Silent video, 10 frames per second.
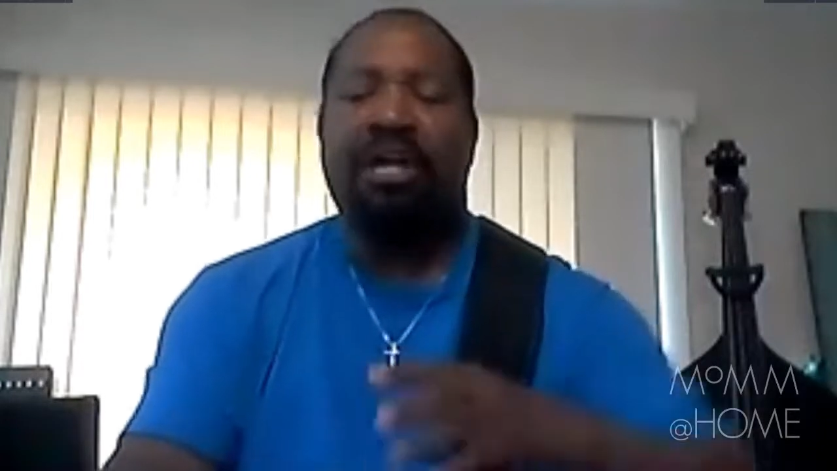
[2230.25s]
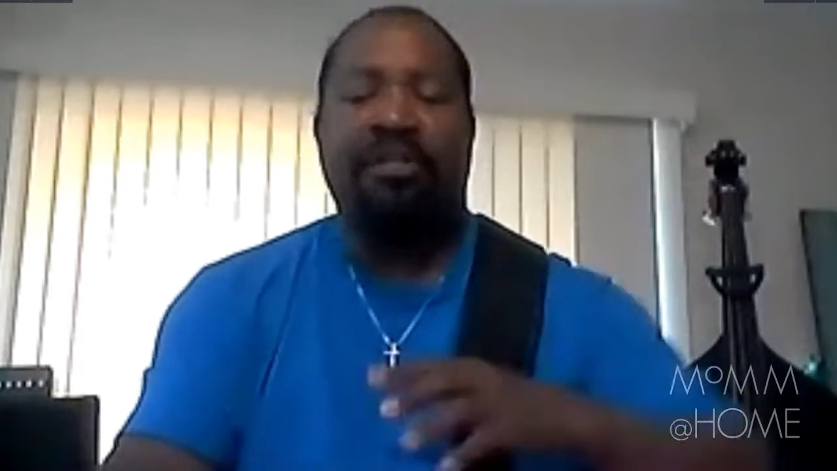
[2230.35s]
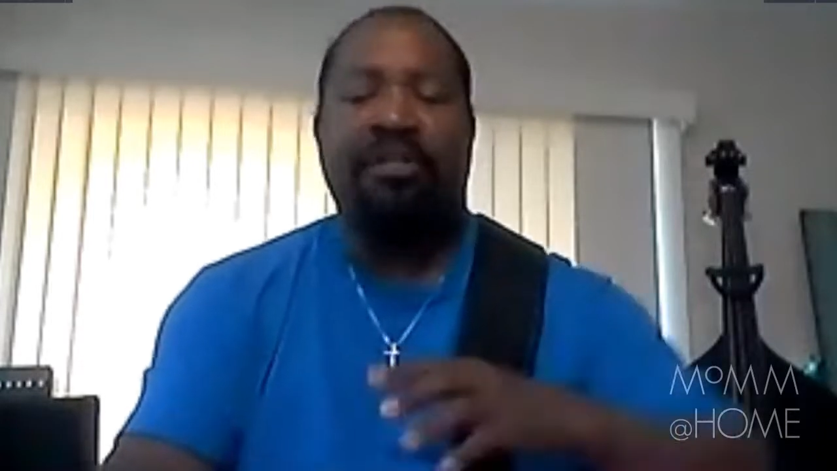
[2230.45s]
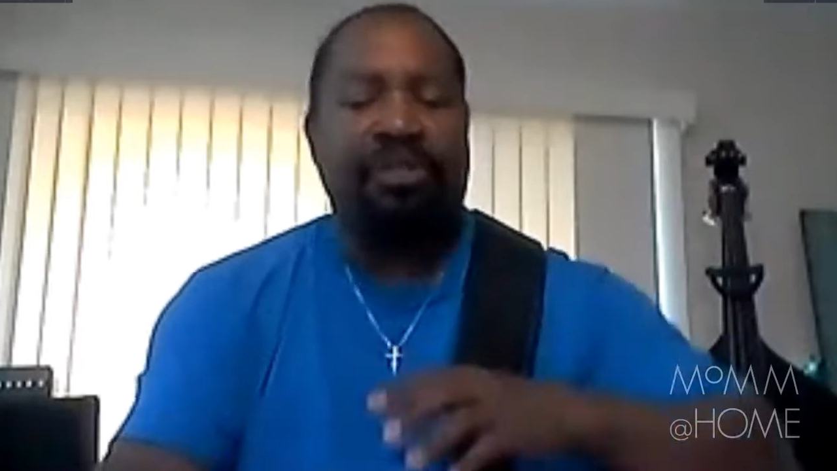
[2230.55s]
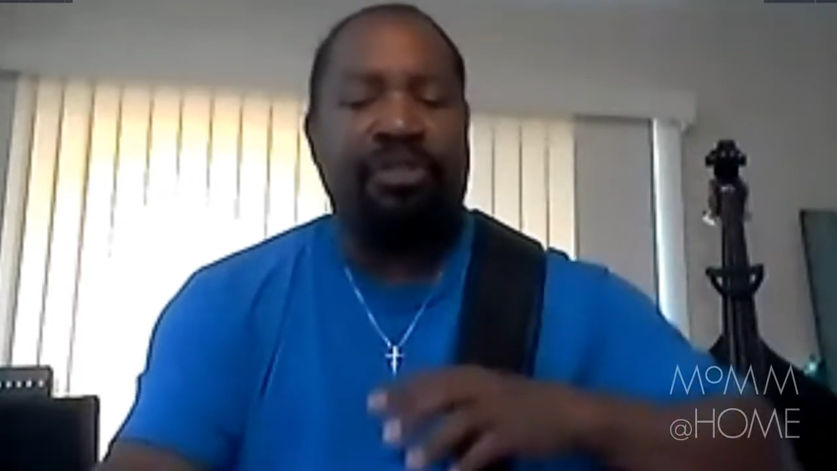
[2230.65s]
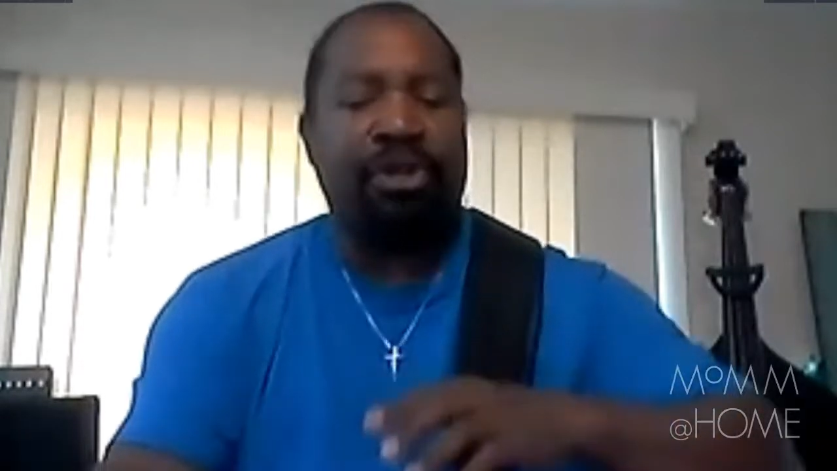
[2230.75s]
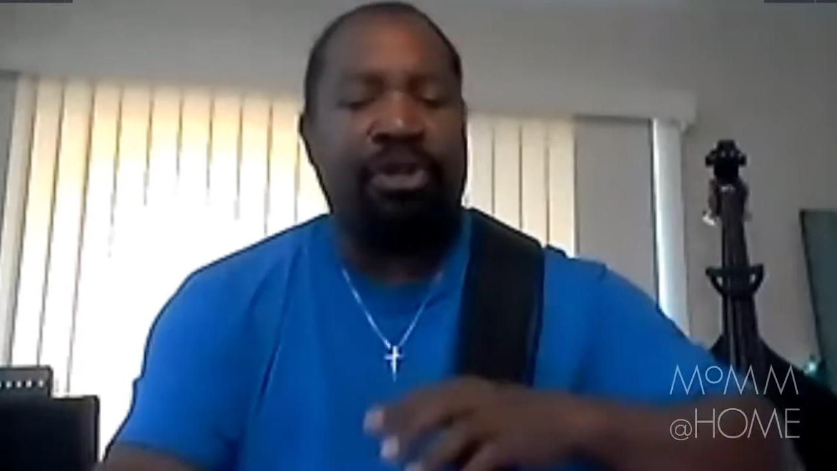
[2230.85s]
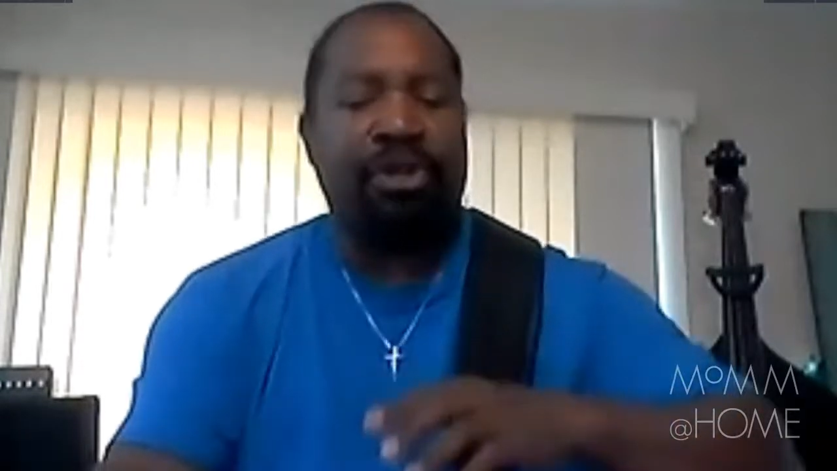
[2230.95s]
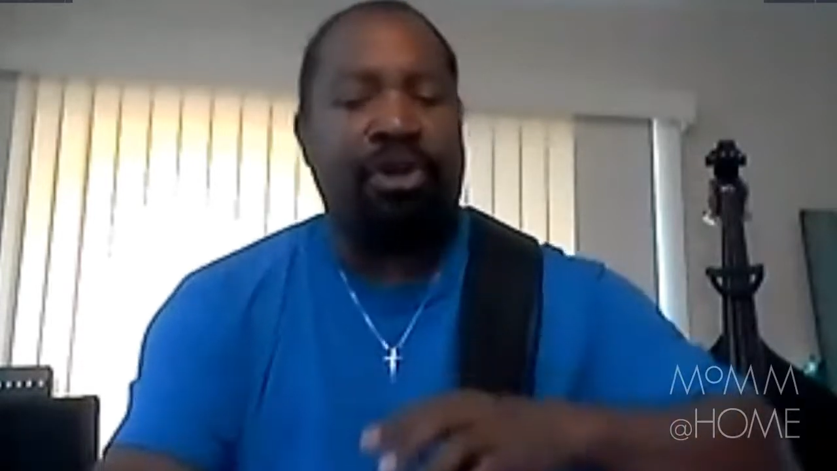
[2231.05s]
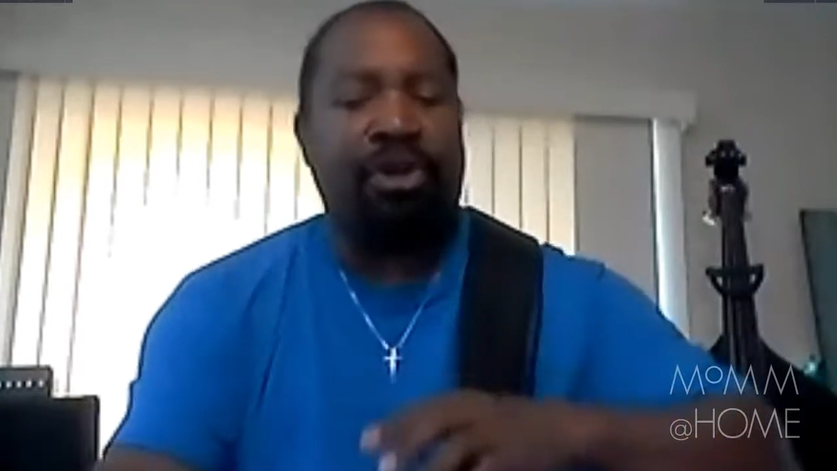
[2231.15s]
They're
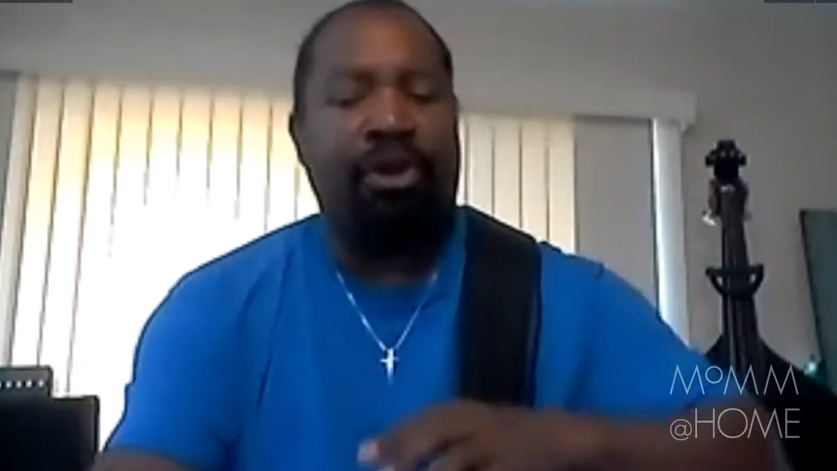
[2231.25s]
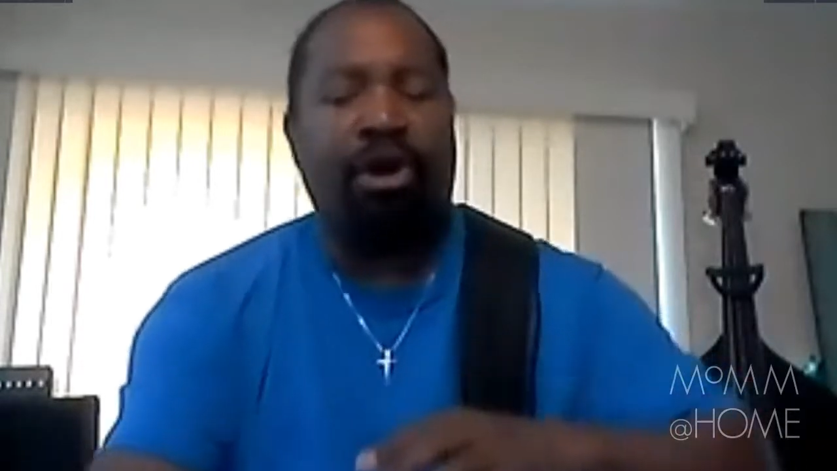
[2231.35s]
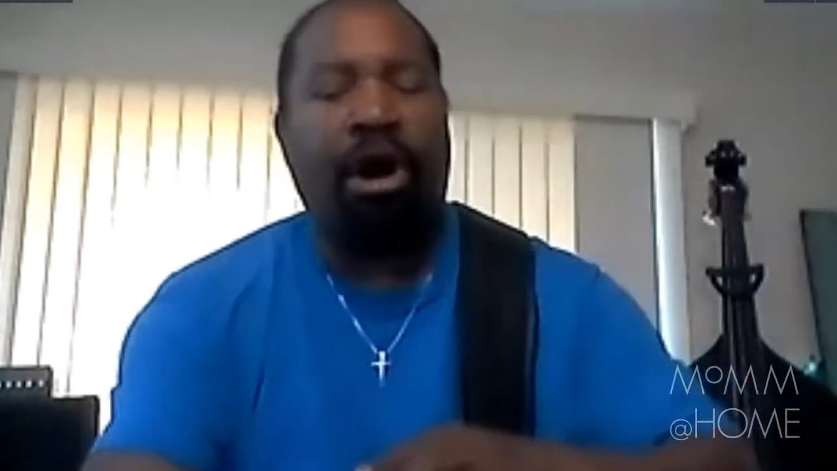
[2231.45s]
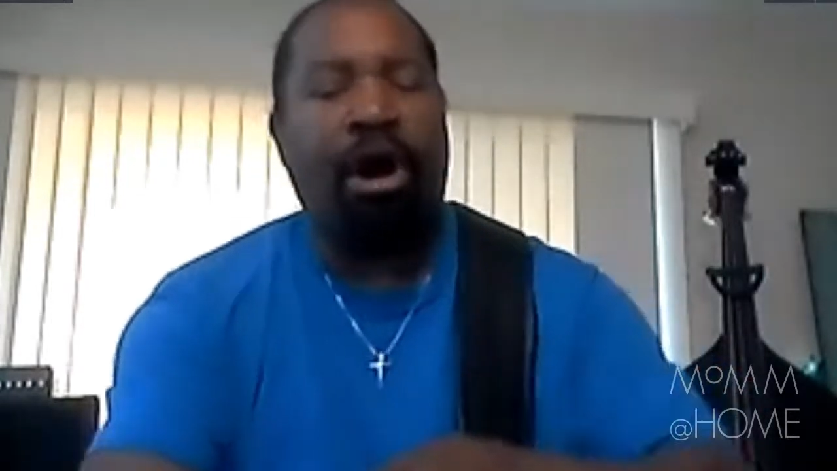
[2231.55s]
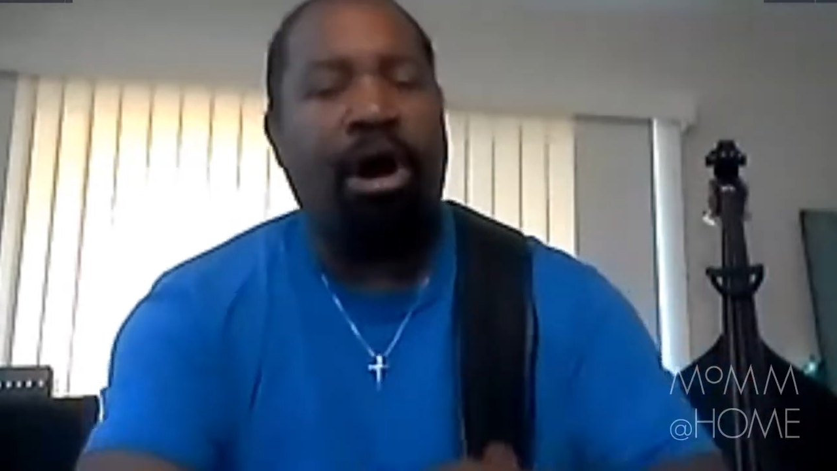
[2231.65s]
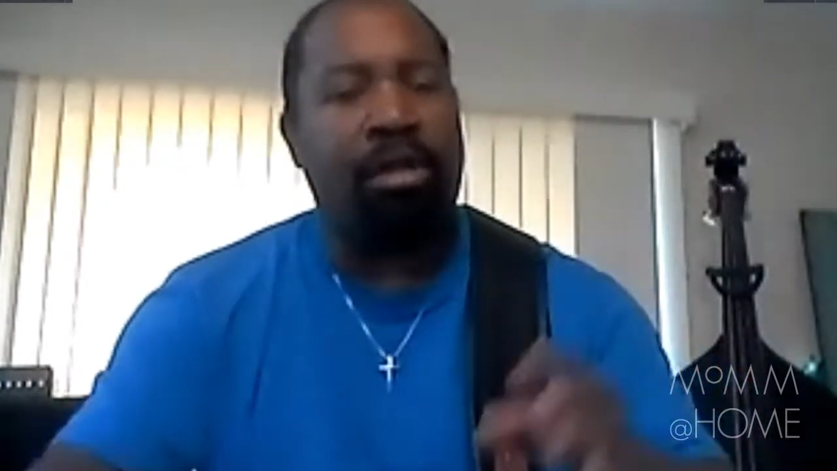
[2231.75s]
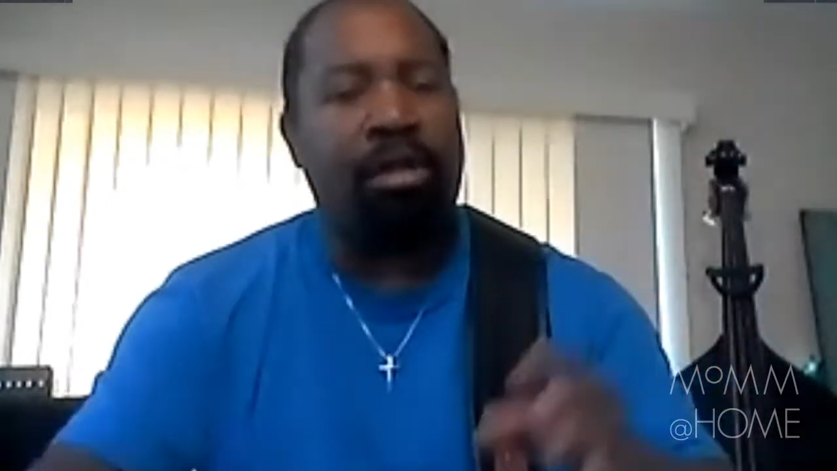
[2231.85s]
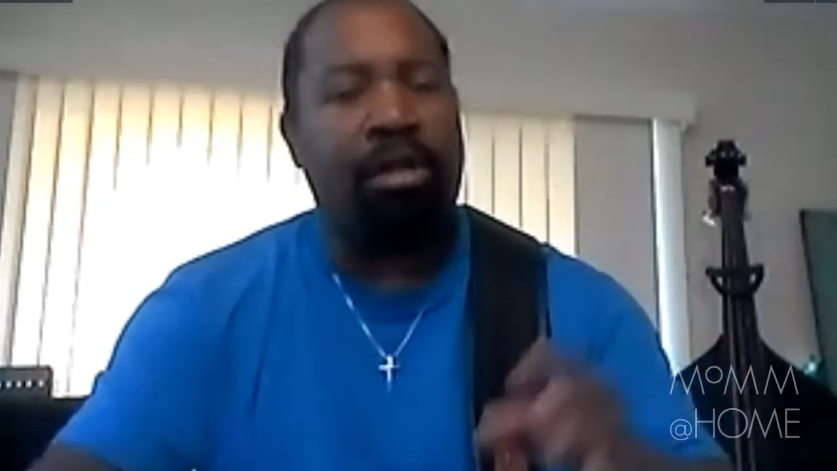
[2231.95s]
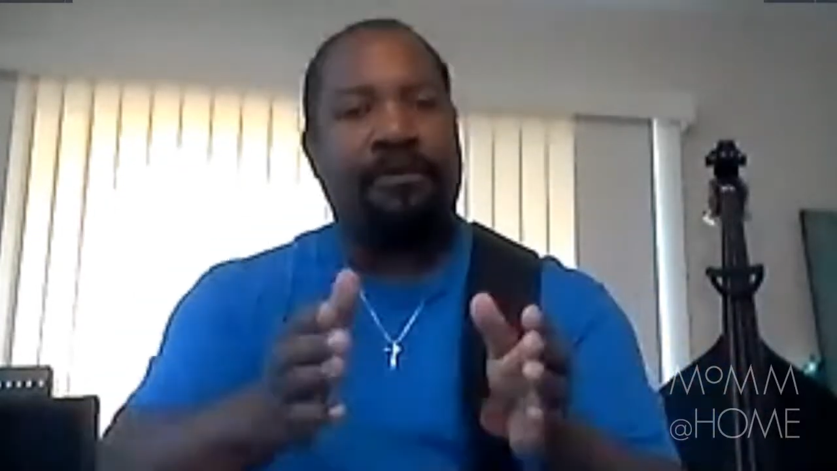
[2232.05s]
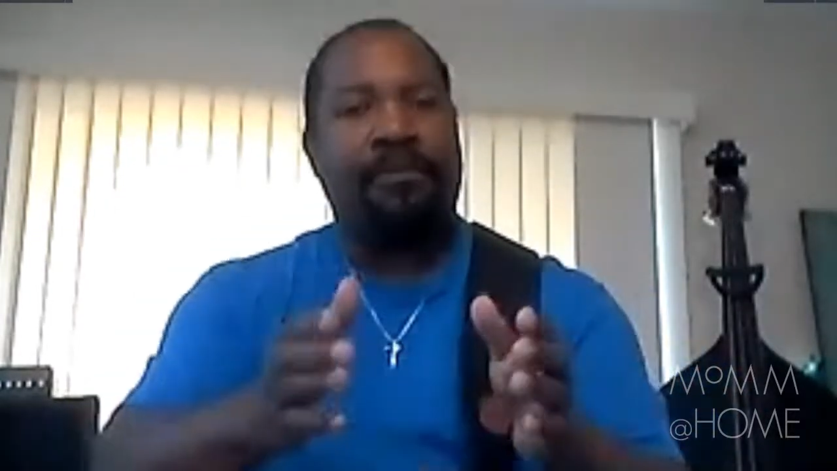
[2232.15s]
all different,